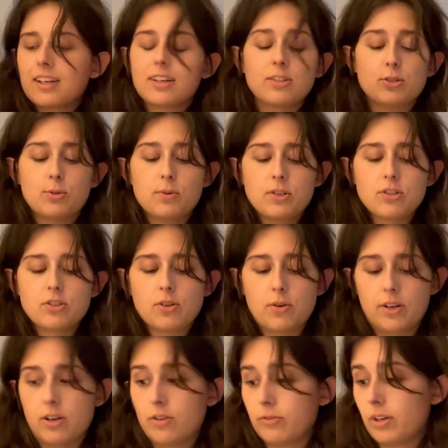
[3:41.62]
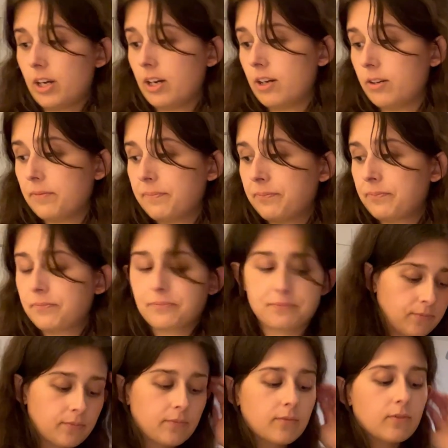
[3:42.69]
Too much is going on right now.
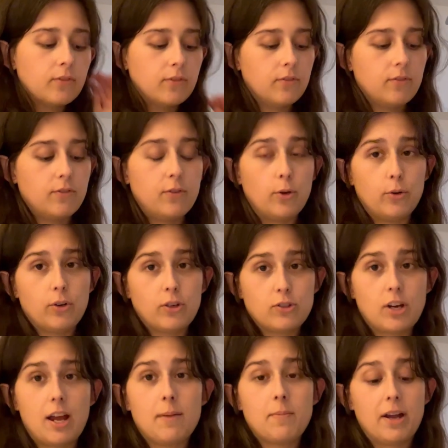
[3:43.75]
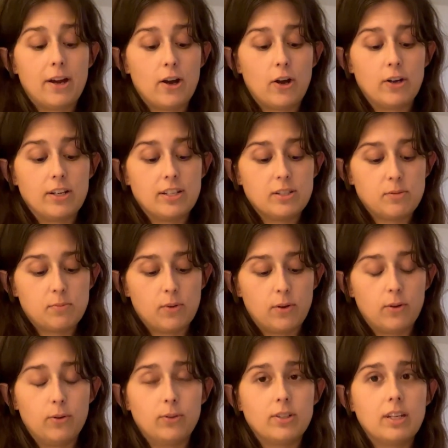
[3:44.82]
Photo card time. I already
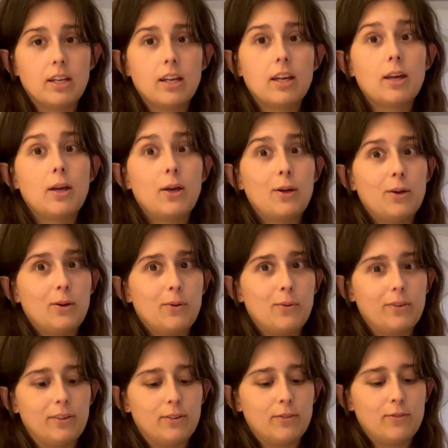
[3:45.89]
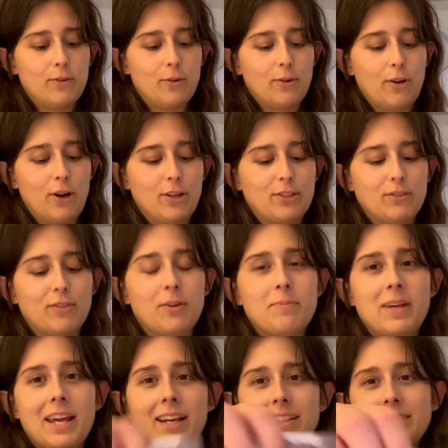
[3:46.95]
spoiled one of the photo cards for
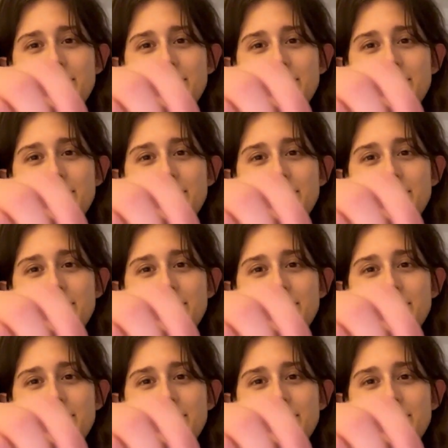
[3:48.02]
me.